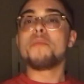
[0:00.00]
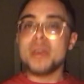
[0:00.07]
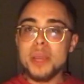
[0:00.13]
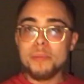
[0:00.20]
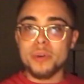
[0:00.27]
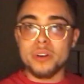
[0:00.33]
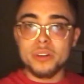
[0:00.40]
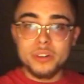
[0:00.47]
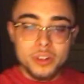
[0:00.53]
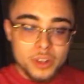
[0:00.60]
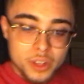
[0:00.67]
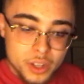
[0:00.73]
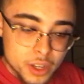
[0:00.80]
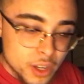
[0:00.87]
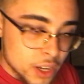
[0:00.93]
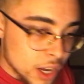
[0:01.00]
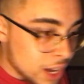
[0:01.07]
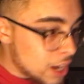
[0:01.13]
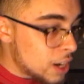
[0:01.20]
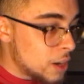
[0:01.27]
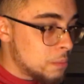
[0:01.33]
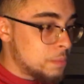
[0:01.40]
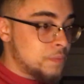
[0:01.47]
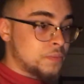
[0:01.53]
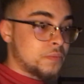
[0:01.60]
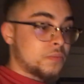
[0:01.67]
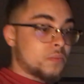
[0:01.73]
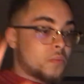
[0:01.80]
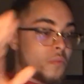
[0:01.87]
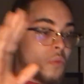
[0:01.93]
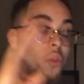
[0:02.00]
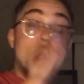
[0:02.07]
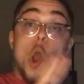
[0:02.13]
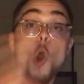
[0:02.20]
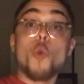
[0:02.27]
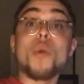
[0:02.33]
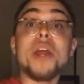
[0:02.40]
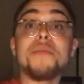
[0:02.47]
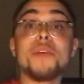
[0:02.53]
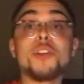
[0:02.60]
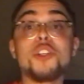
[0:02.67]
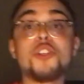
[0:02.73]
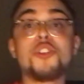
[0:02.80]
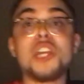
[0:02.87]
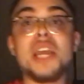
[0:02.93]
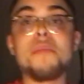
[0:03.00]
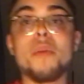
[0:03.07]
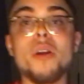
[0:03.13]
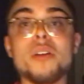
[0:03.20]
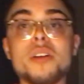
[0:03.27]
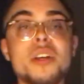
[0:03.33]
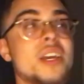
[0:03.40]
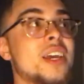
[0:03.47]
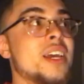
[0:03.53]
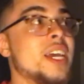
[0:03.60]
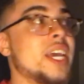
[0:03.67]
on paper. O-Red versus Jay Murda,